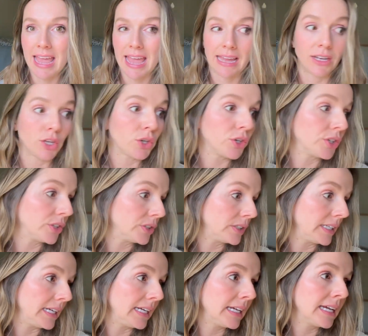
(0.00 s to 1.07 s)
and it
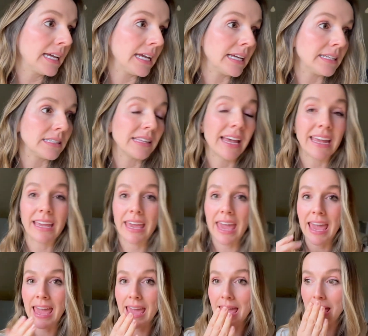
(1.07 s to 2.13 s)
currently is like
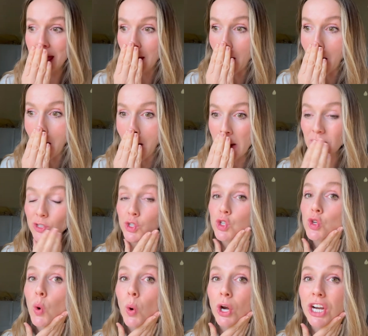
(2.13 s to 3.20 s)
a
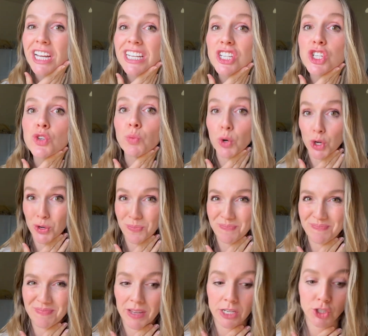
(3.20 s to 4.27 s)
storage room
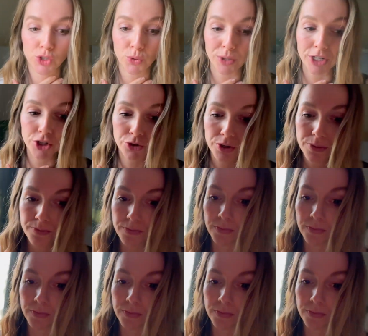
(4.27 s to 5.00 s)
a storage room